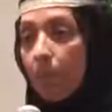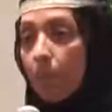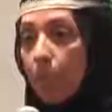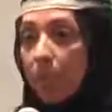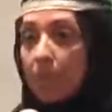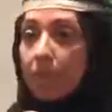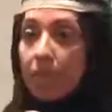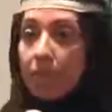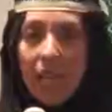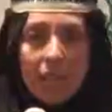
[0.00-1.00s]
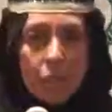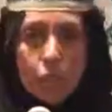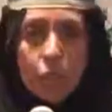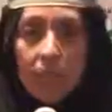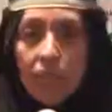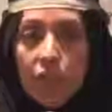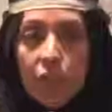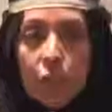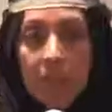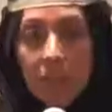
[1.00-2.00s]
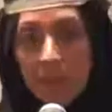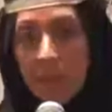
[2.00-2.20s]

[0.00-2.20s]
but not so traditional because